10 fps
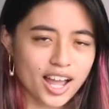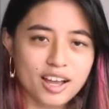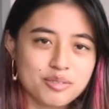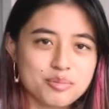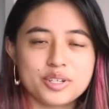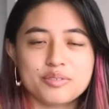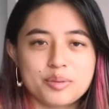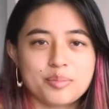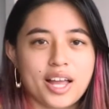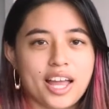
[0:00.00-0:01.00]
have a bit of
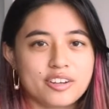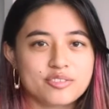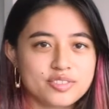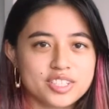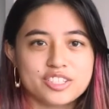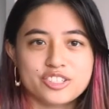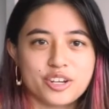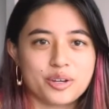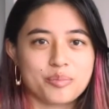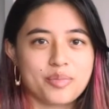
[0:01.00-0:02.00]
a plan for the
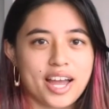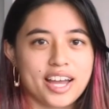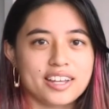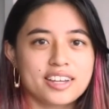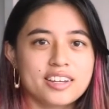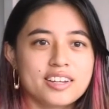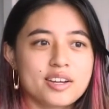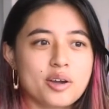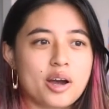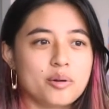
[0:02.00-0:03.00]
tote bag.
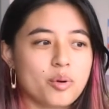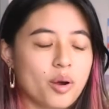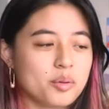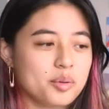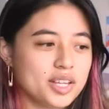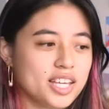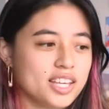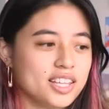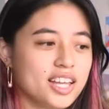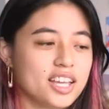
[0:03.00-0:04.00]
I'll
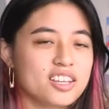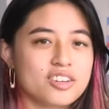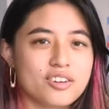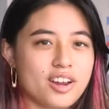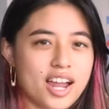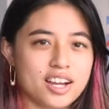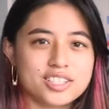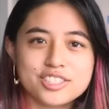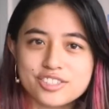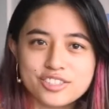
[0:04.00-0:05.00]
probably like go
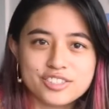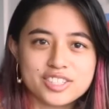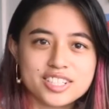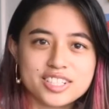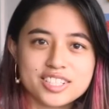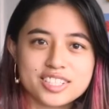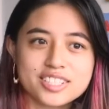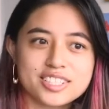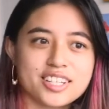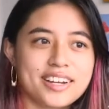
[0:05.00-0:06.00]
out and shoot
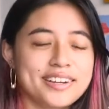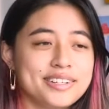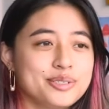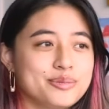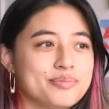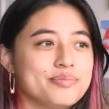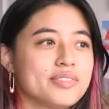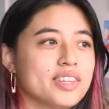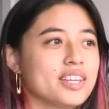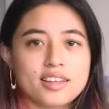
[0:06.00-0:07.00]
it. I
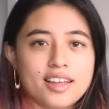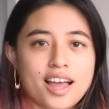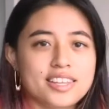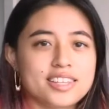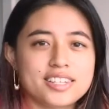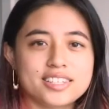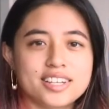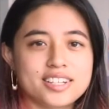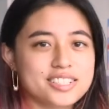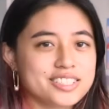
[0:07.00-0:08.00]
think
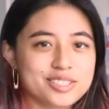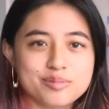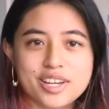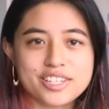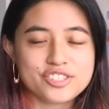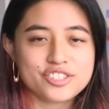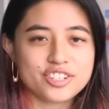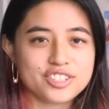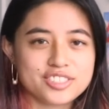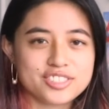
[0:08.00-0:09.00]
getting some nice
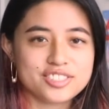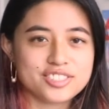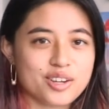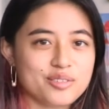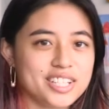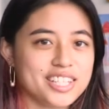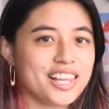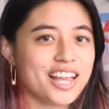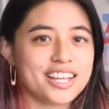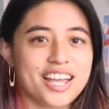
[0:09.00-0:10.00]
shots of it
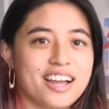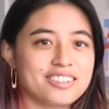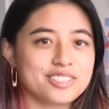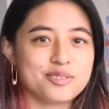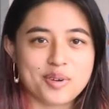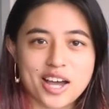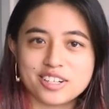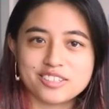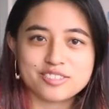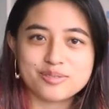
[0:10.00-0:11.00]
like out and
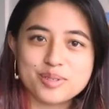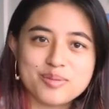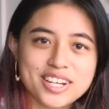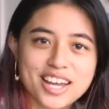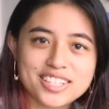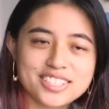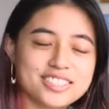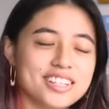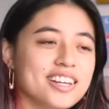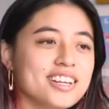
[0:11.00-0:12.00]
about would be
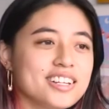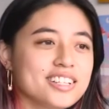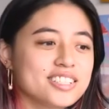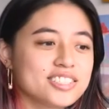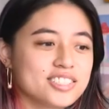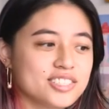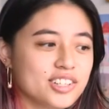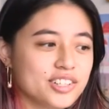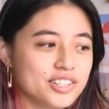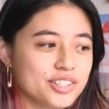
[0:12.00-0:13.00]
nice.
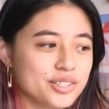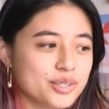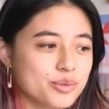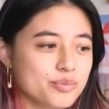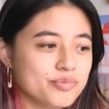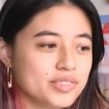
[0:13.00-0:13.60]
So